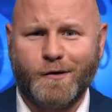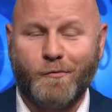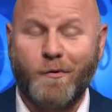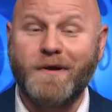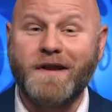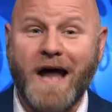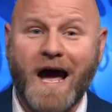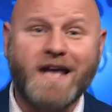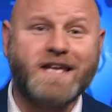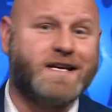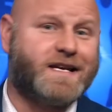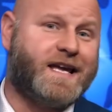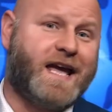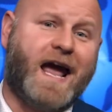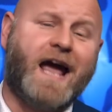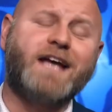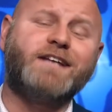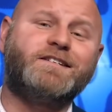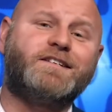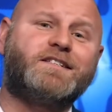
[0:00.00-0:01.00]
Well, now you
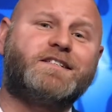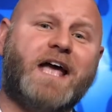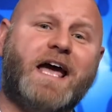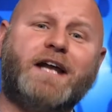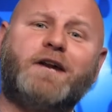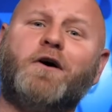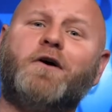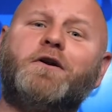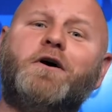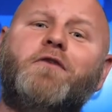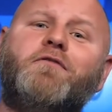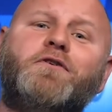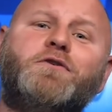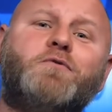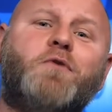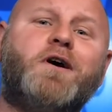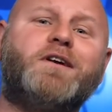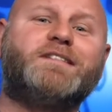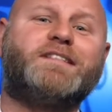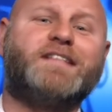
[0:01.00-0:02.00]
can. Just head on over to our